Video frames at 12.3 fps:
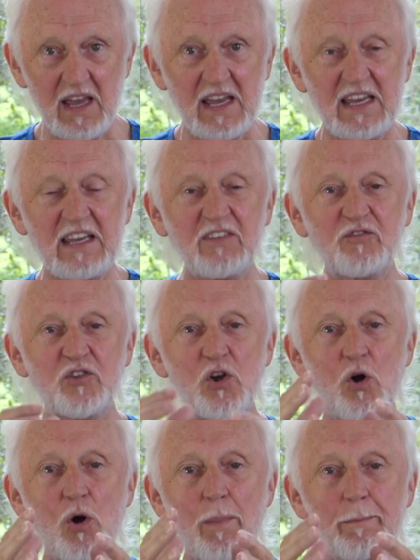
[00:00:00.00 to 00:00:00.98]
If
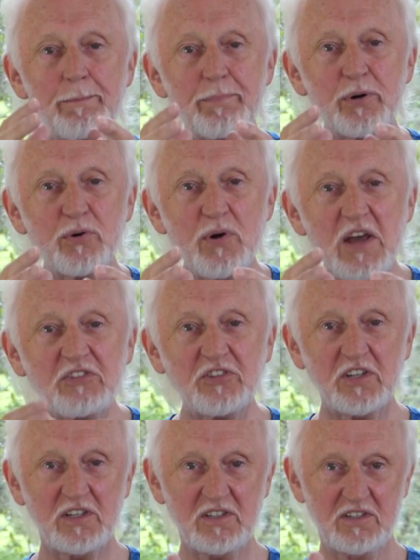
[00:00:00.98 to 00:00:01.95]
you're
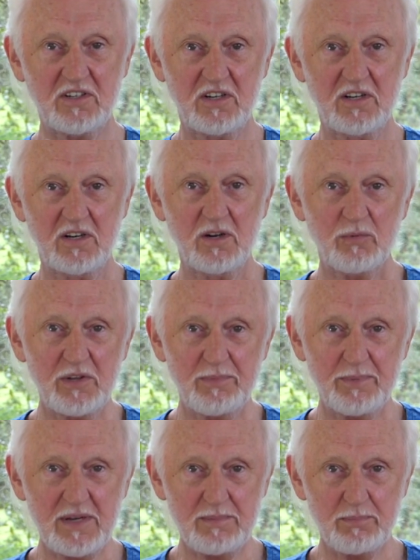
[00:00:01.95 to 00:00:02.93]
present with
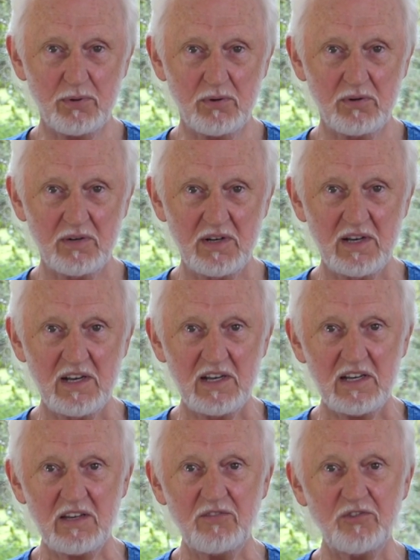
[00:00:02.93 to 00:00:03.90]
people,
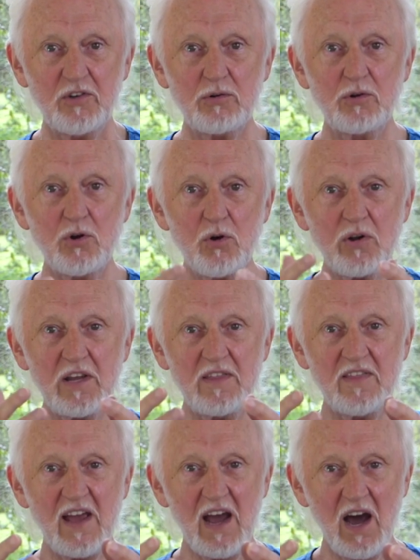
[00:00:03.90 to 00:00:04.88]
if you look in
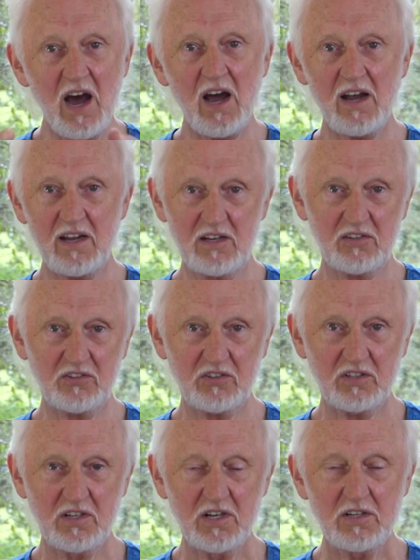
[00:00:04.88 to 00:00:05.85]
their eyes,
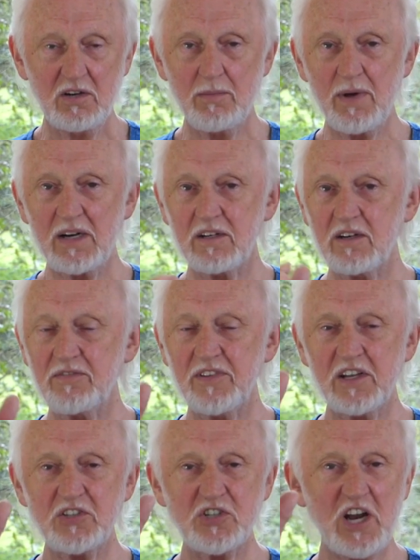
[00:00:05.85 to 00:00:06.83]
no matter if
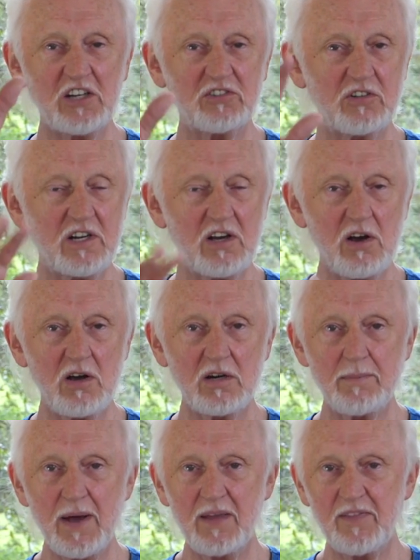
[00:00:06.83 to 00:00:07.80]
they're chattering on
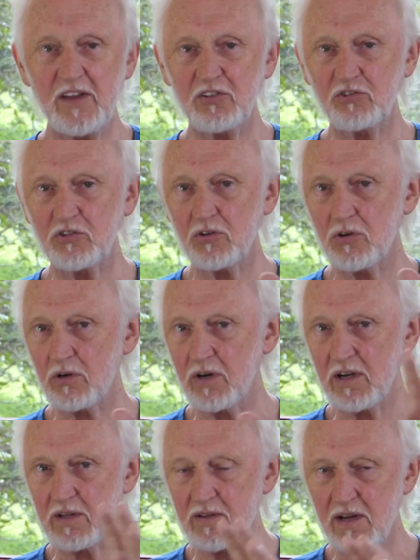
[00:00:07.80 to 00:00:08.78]
about their
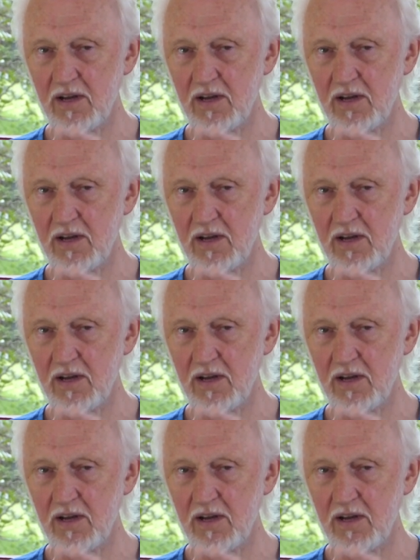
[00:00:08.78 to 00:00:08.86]
story and